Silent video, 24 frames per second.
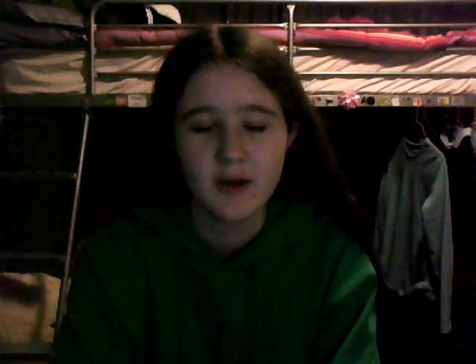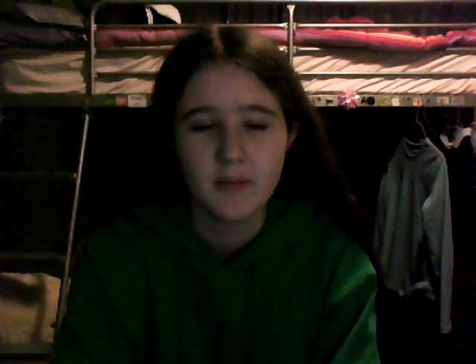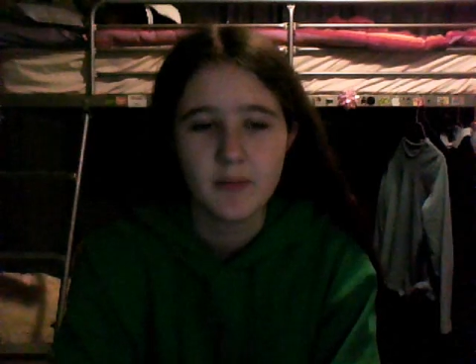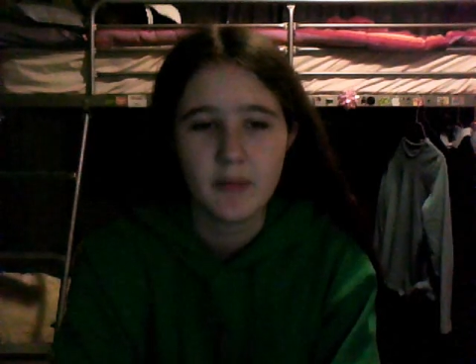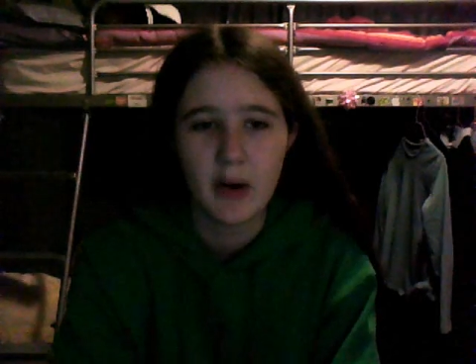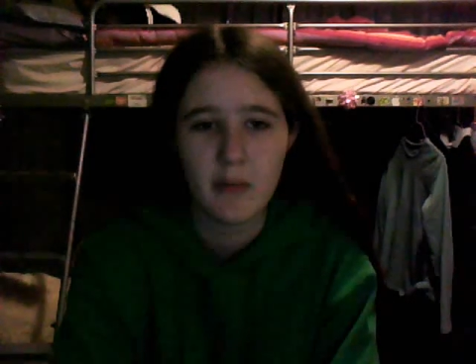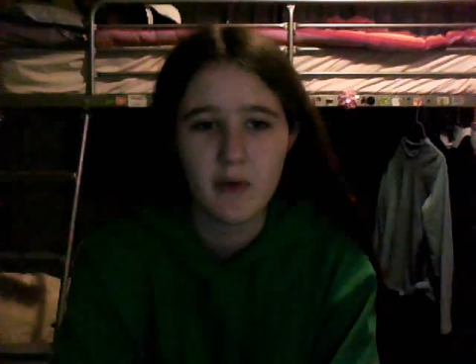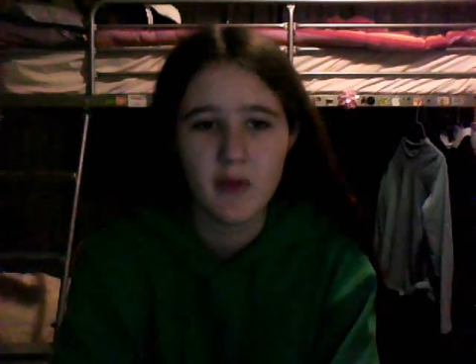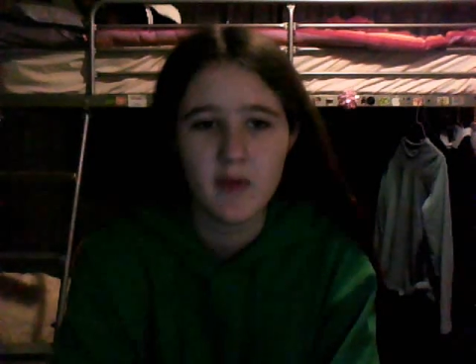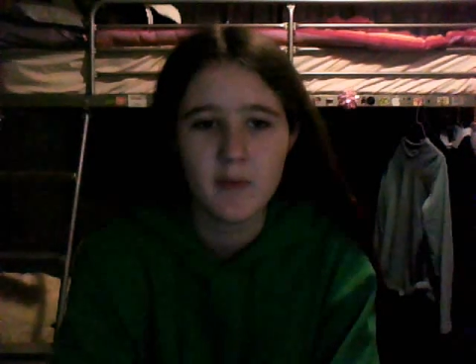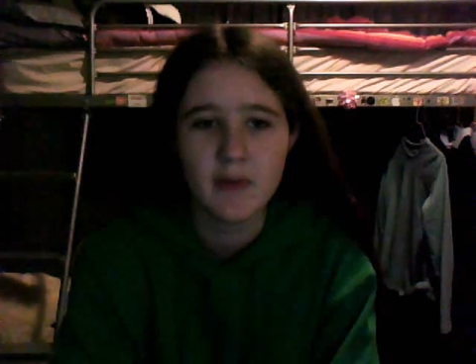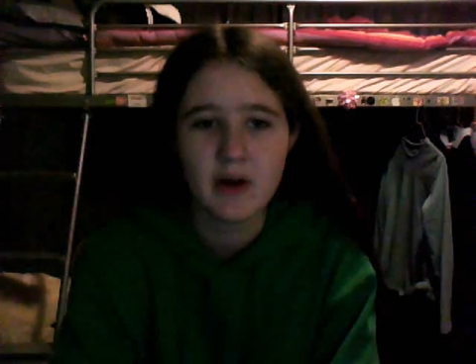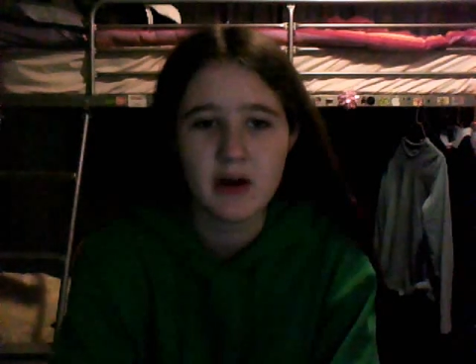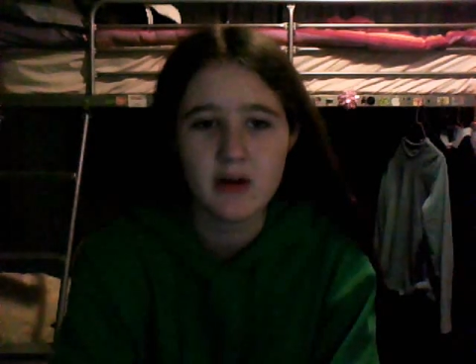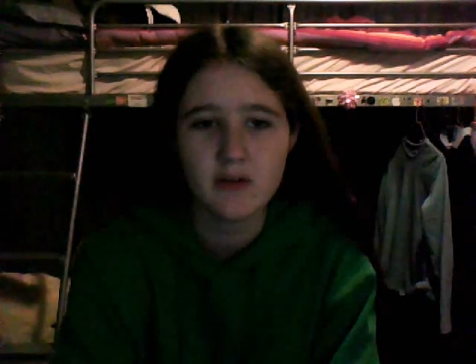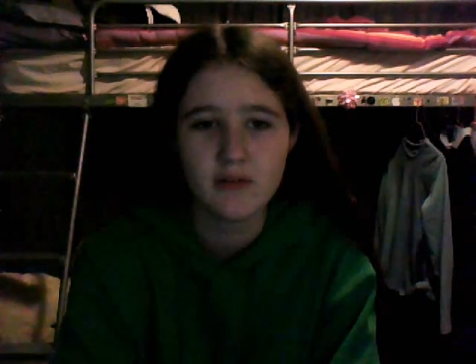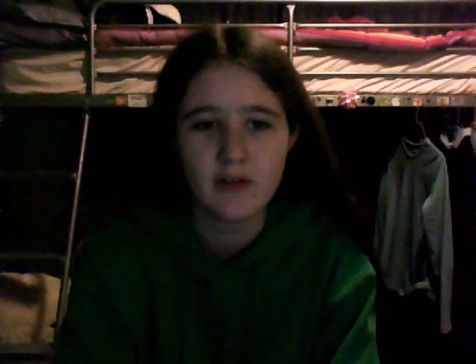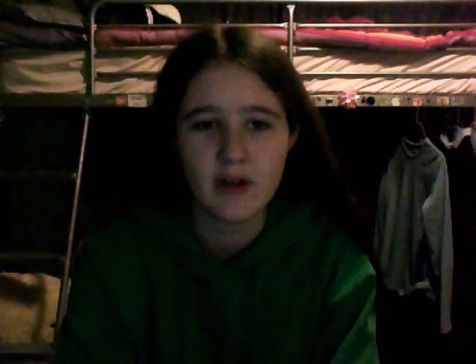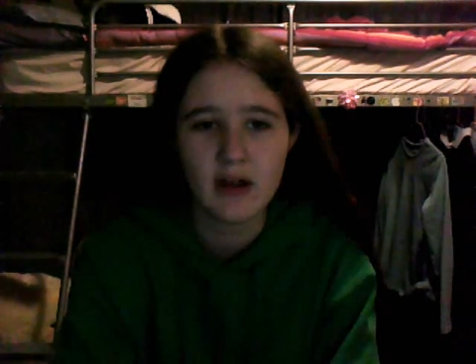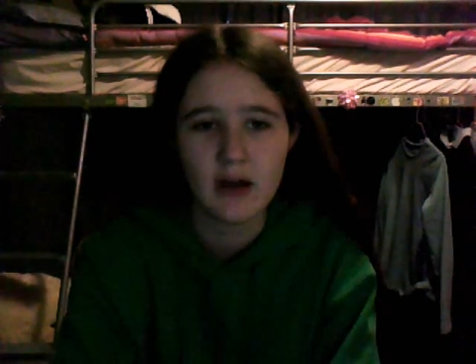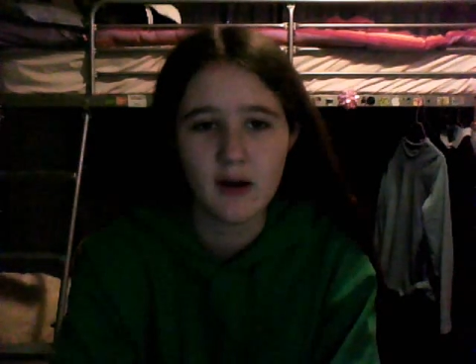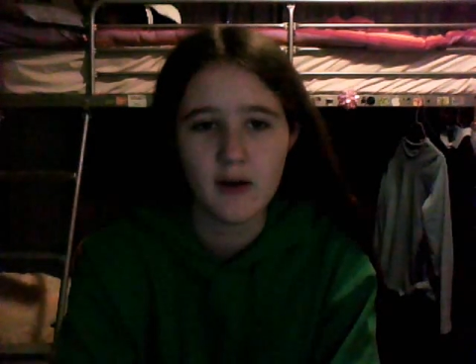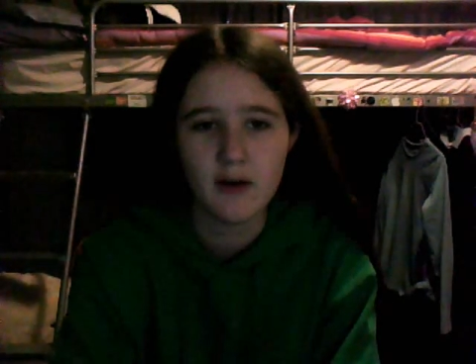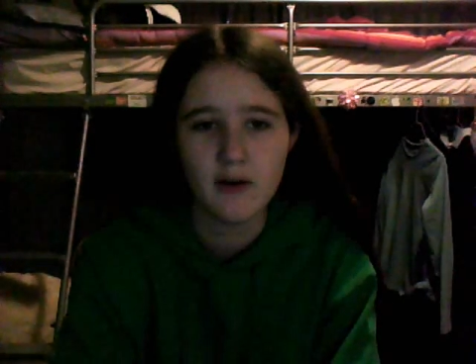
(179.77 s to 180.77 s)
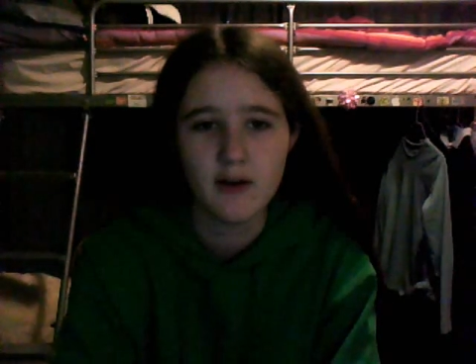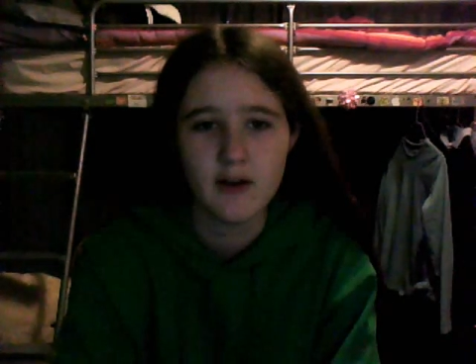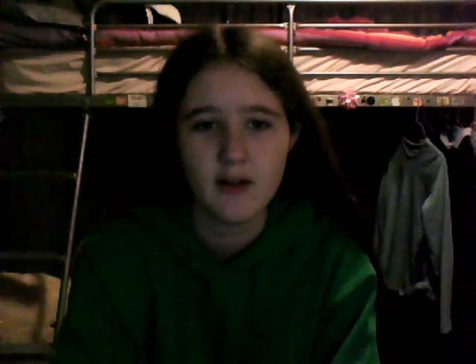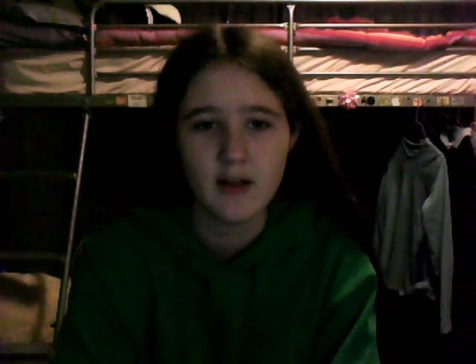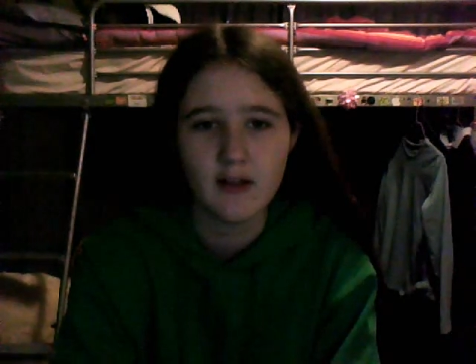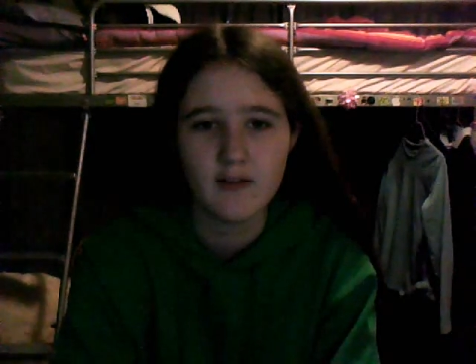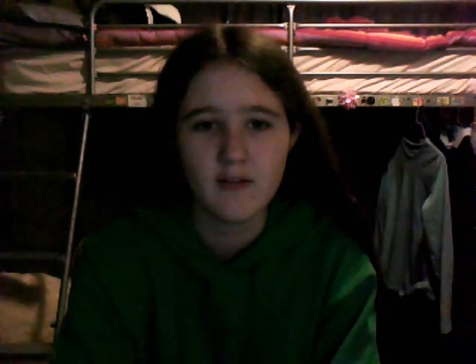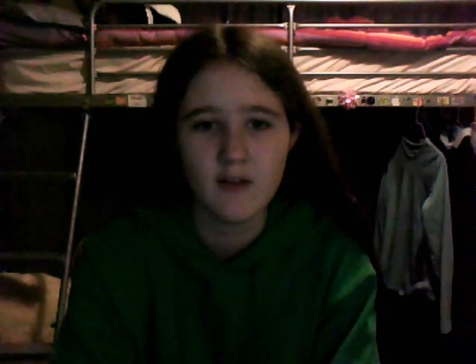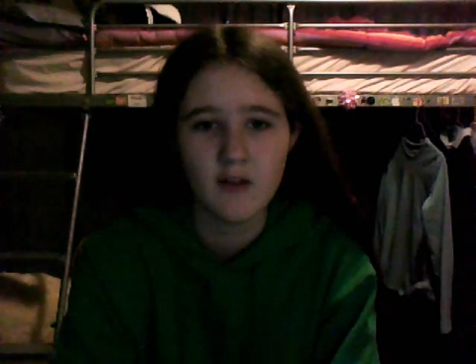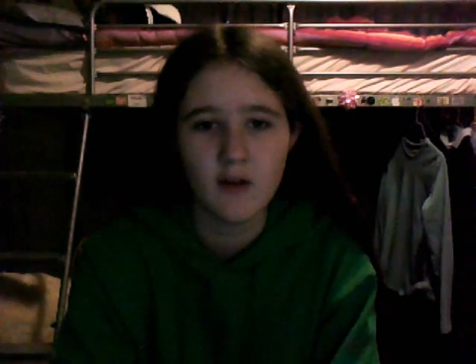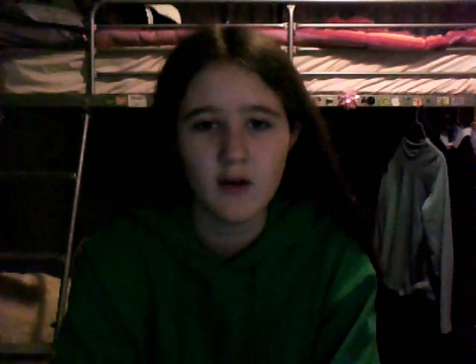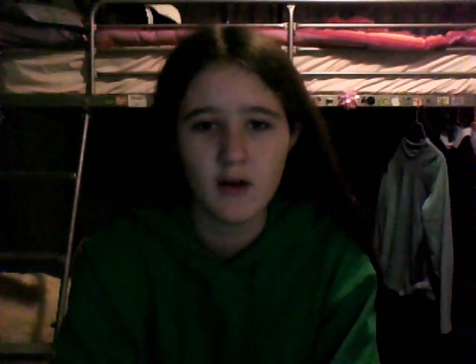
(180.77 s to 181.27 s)
But with a meltdown,
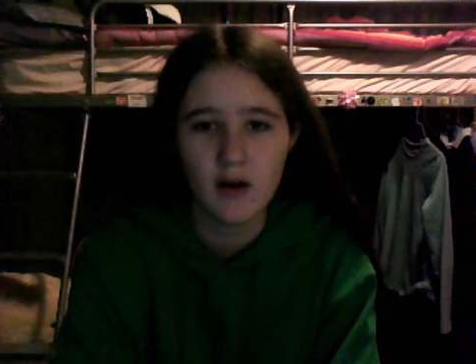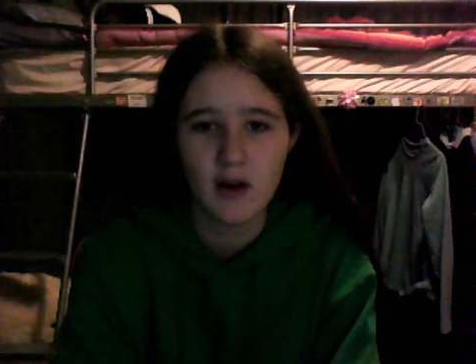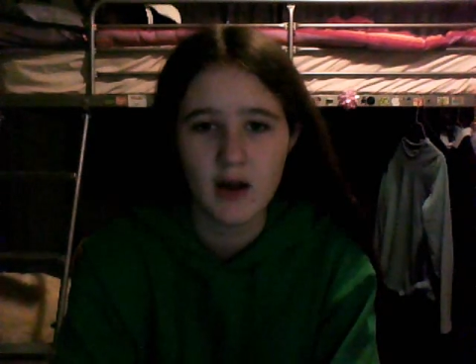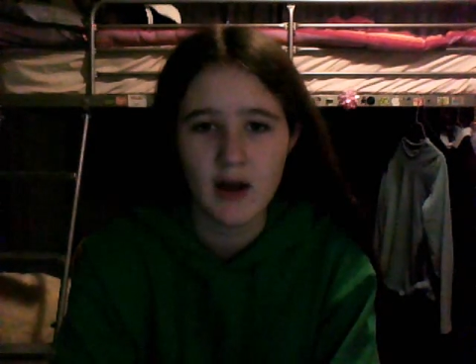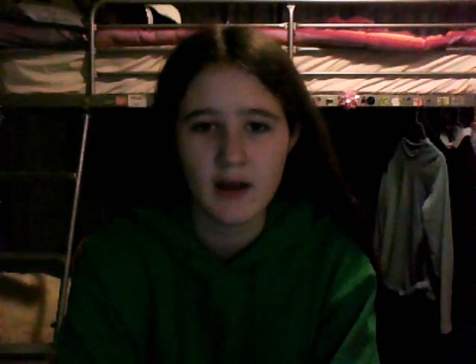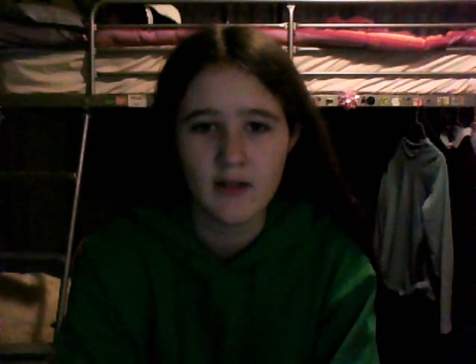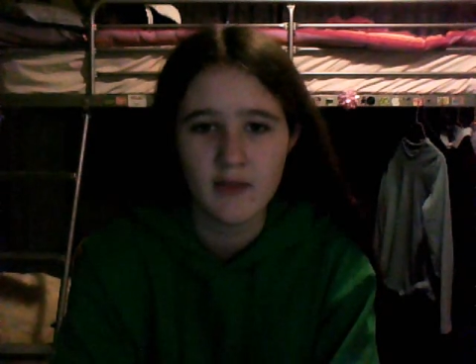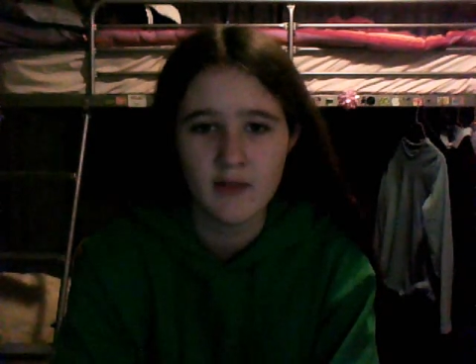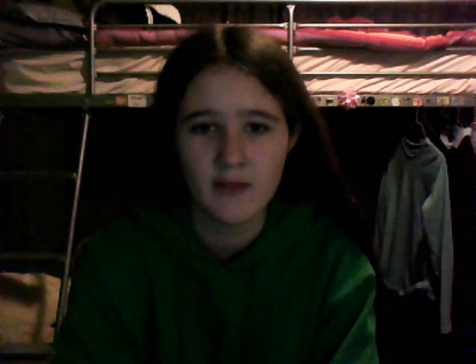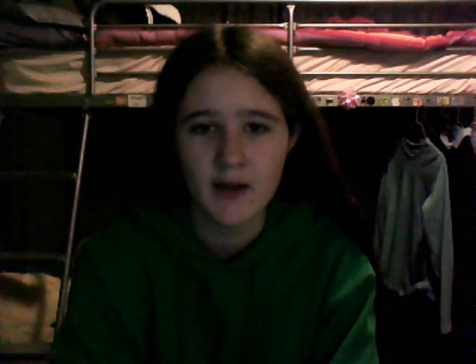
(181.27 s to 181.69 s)
it's not like